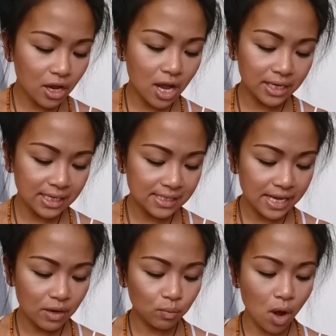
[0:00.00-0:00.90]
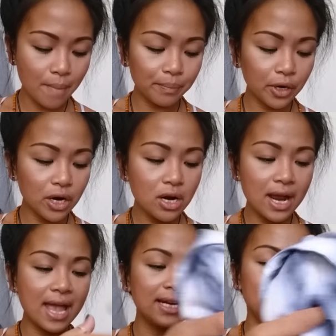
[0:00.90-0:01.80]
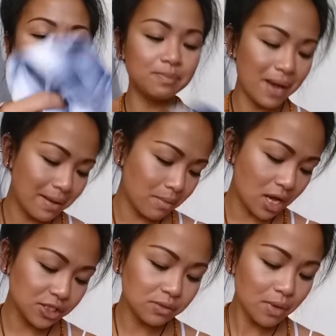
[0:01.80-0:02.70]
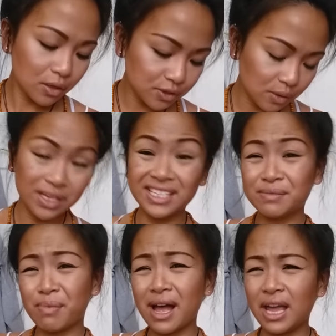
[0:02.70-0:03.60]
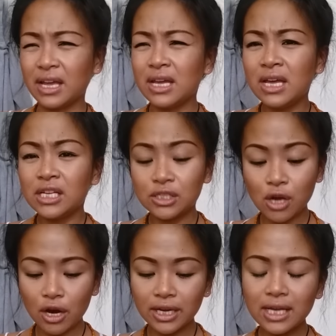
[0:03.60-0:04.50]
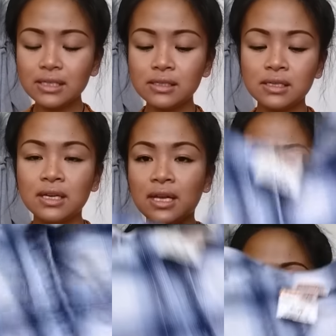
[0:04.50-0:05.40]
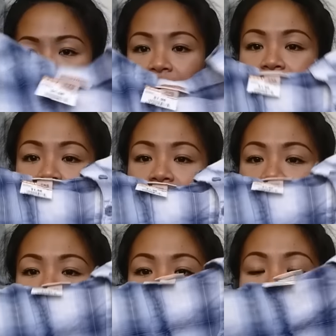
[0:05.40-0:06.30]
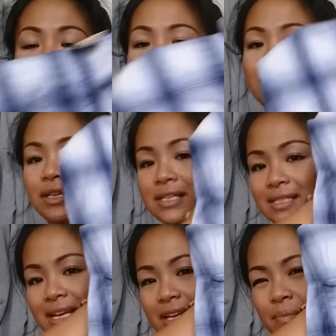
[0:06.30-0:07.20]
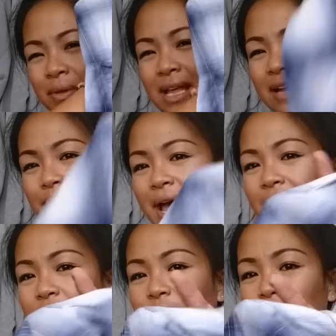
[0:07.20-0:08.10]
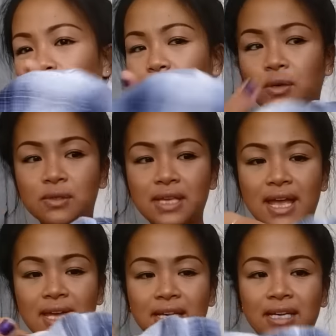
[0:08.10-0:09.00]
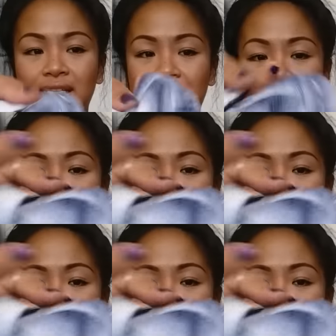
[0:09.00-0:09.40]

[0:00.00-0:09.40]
Got is a romper, and it is by Mossimo, so it is by Target, and this is the pattern. It is like a plaid pattern almost, and it is